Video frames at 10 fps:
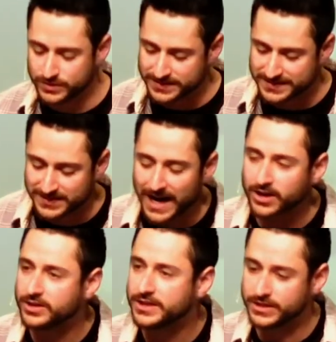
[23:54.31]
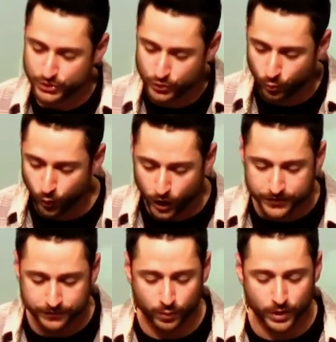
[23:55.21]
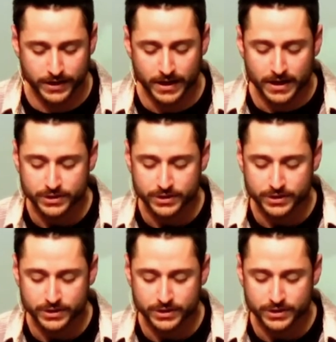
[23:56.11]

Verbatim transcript: desired it, you worked for it,